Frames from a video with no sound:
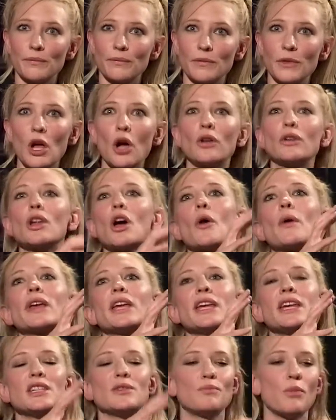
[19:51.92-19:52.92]
no,
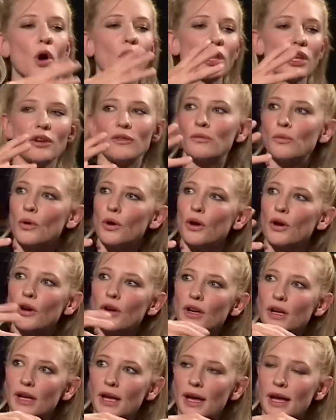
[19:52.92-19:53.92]
knowing his body of
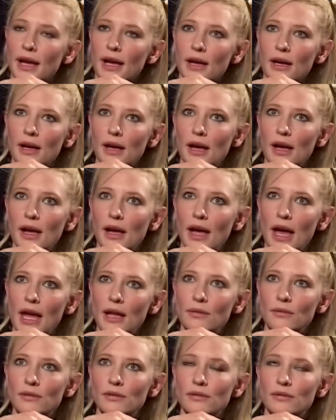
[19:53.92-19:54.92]
work uh,
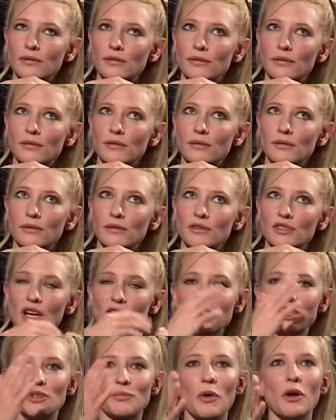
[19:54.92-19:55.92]
and
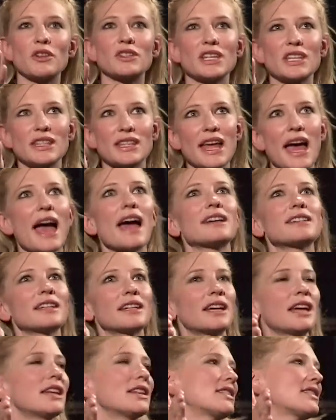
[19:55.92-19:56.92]
juxtaposing that
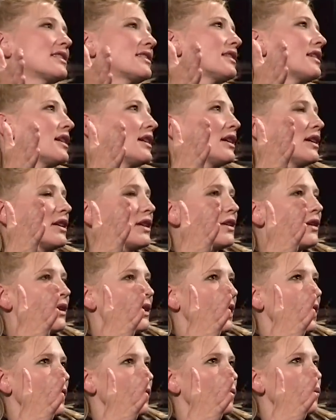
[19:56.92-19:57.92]
against
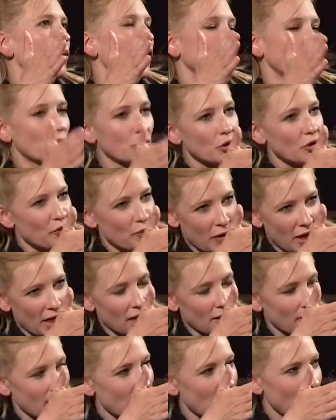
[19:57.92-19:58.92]
what could have
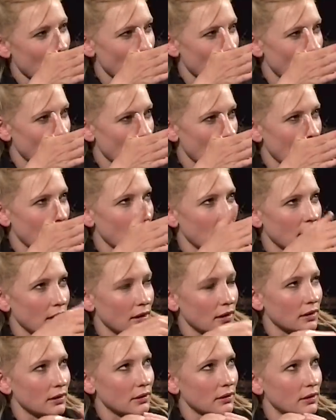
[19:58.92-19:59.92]
been a very
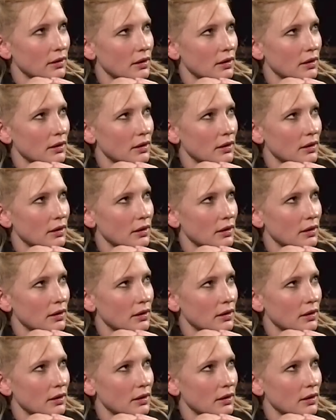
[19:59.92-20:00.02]
uh,